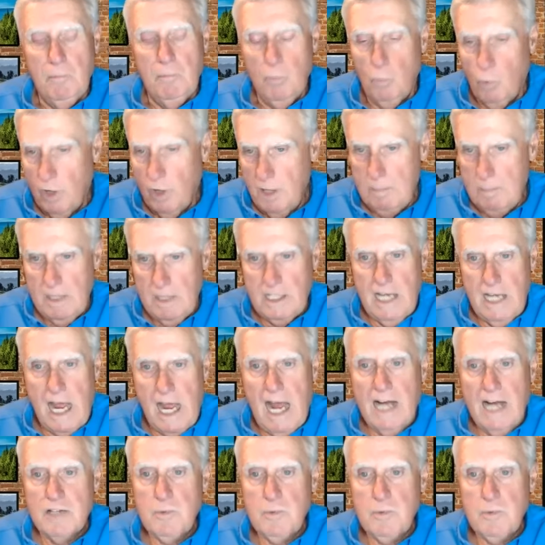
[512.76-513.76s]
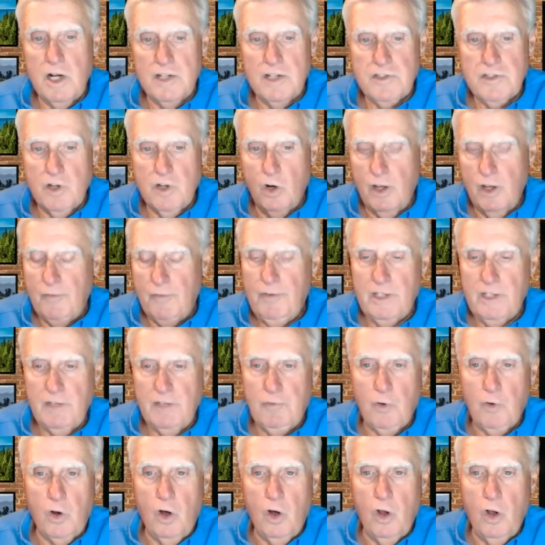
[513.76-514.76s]
One of the big knocks was there are only
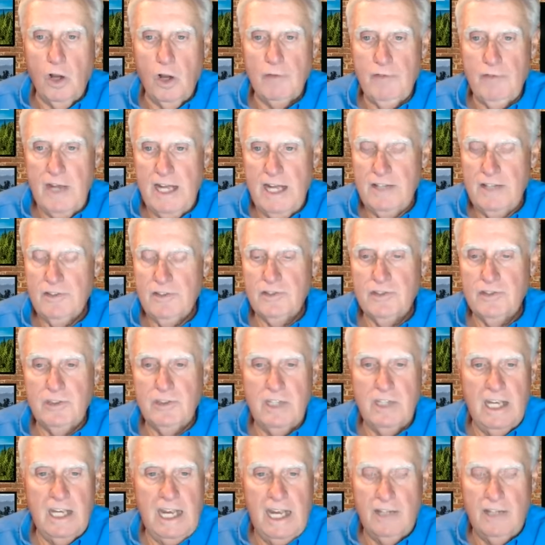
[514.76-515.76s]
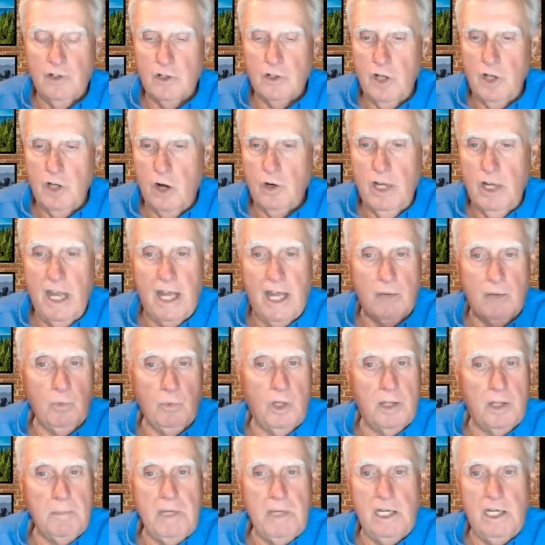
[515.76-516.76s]
54-hole events and they're no cut.
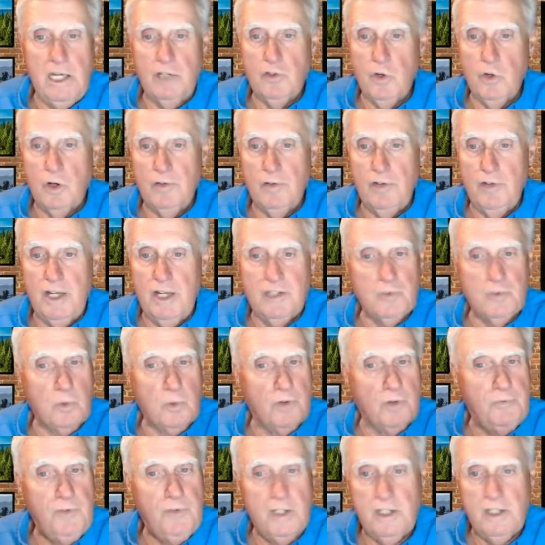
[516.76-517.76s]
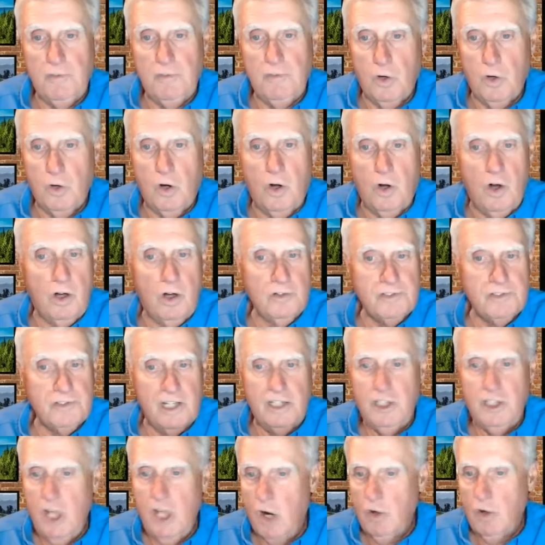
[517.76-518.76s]
Well, the MENA Tour events were 54 holes
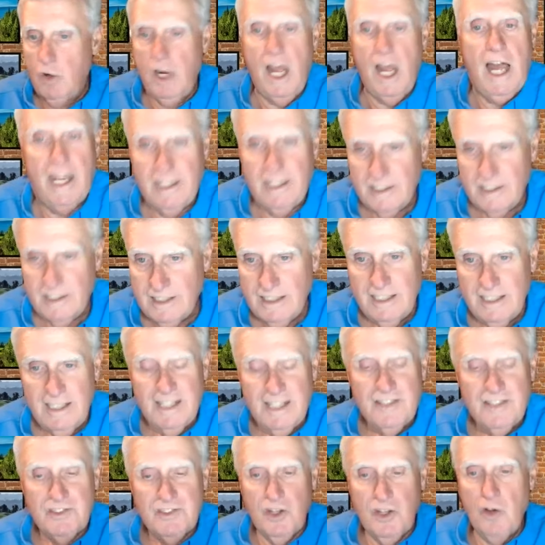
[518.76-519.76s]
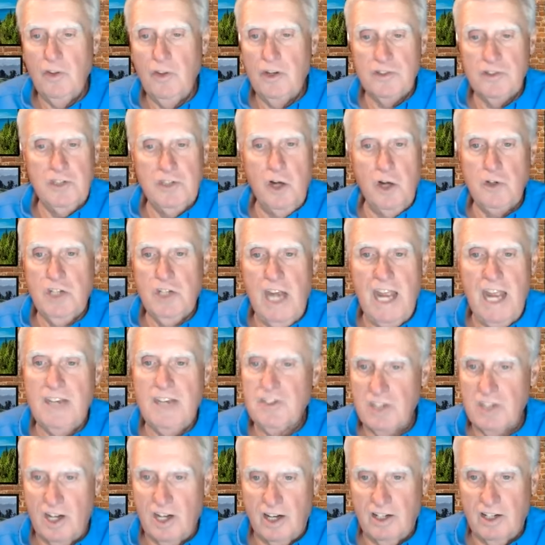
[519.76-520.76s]
and no cut. So there's no
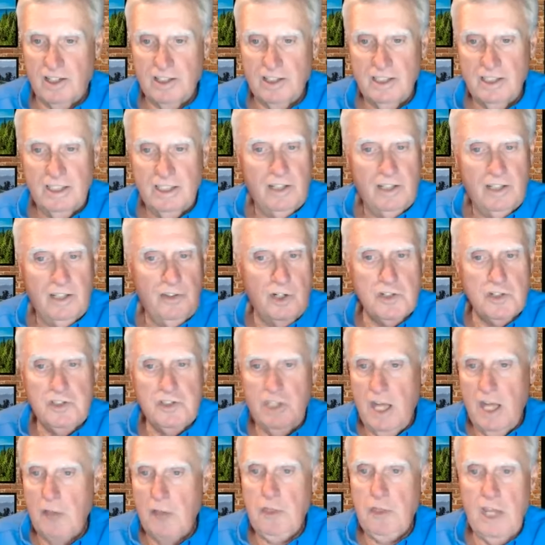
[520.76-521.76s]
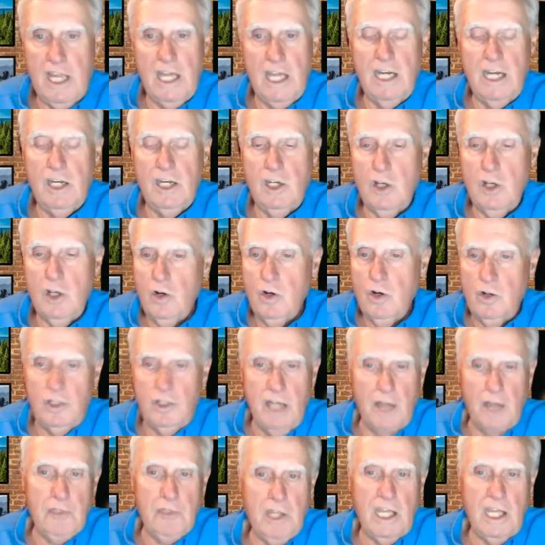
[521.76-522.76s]
change there. There's nothing any new,
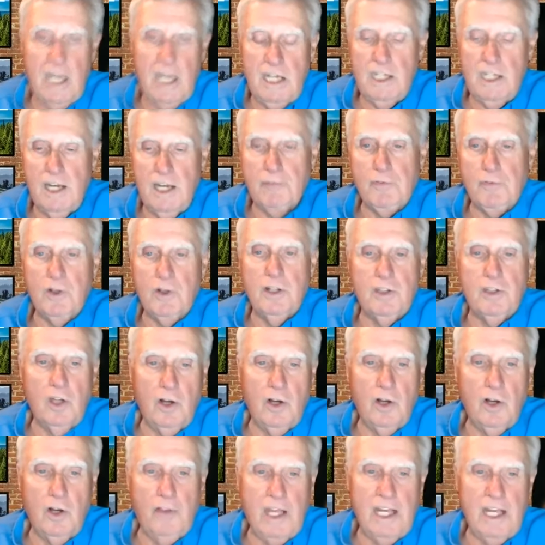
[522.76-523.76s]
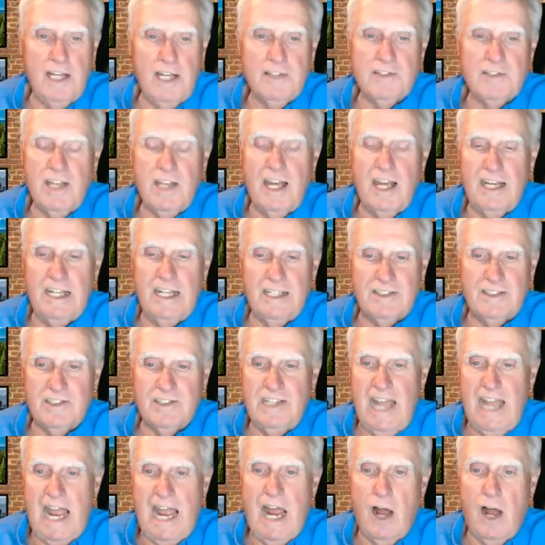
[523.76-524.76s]
nothing any different. The only thing is that it's
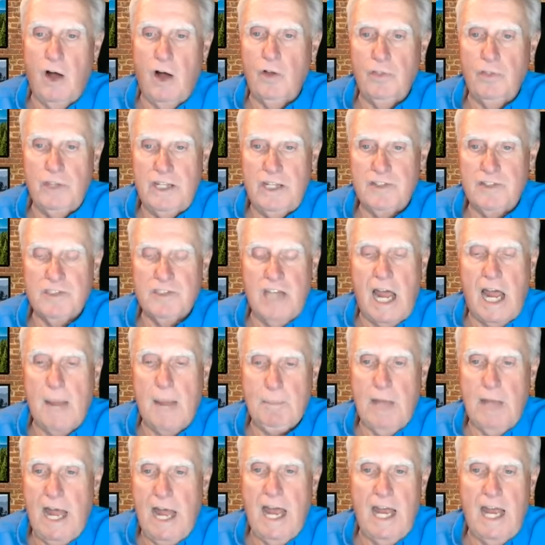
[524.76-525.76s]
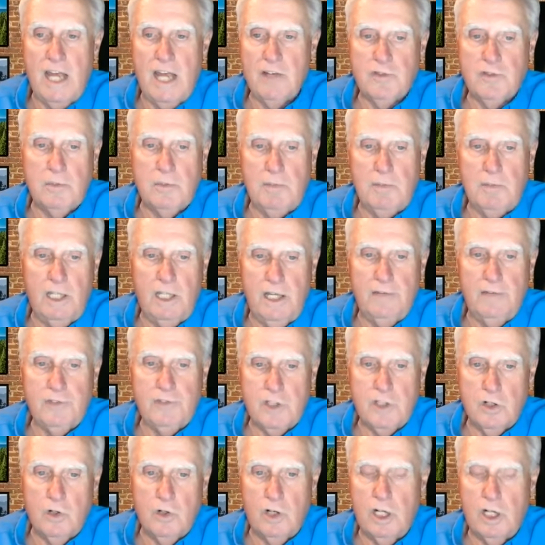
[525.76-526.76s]
now these top guys from the LIV
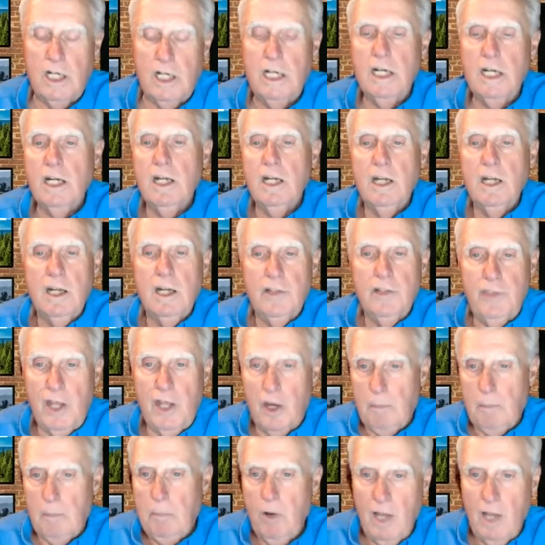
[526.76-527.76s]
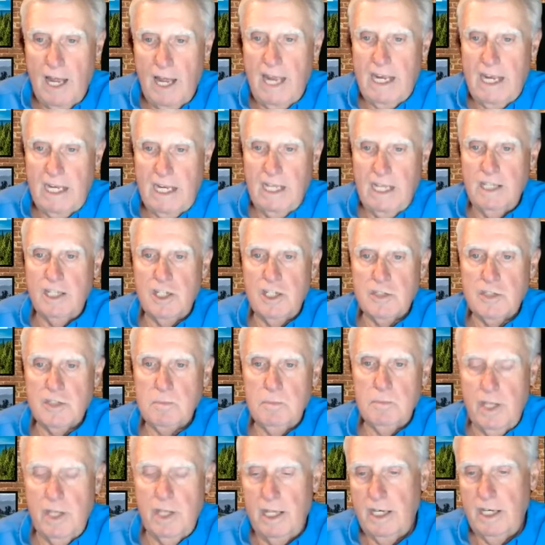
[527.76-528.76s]
Tour that are playing in these,
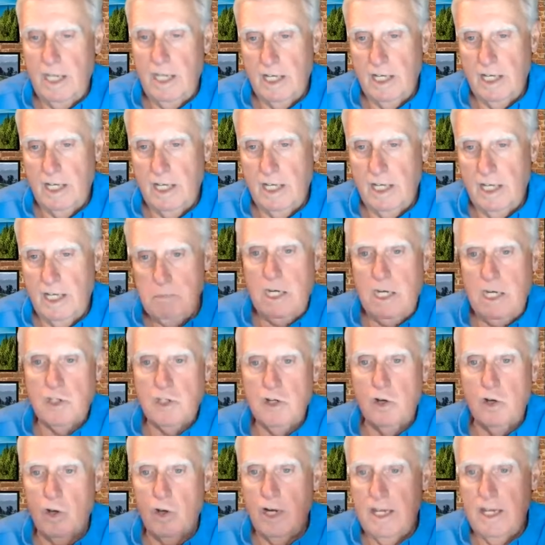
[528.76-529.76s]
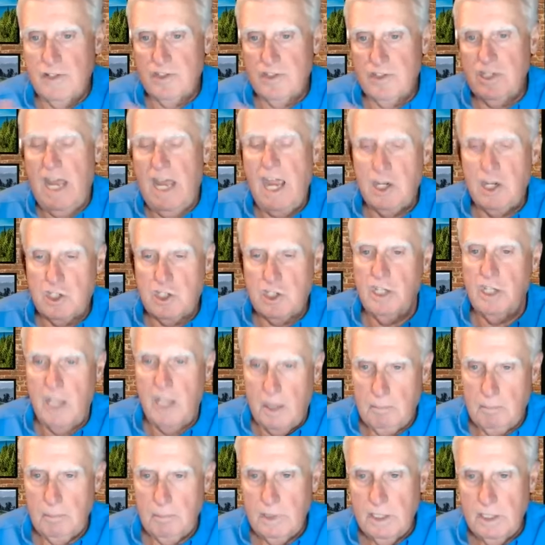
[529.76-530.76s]
and MENA Tour has sanctioned
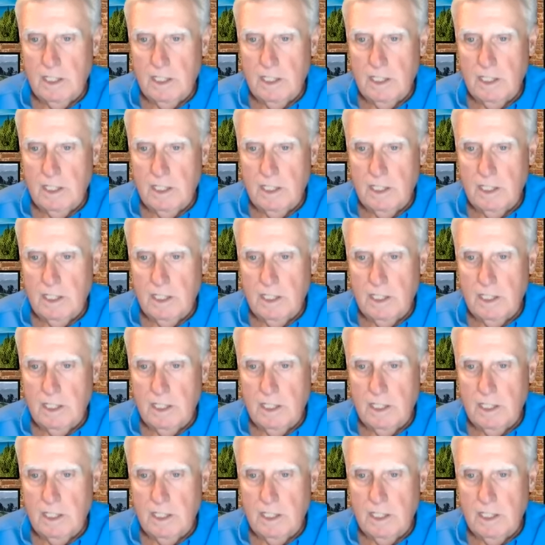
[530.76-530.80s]
them.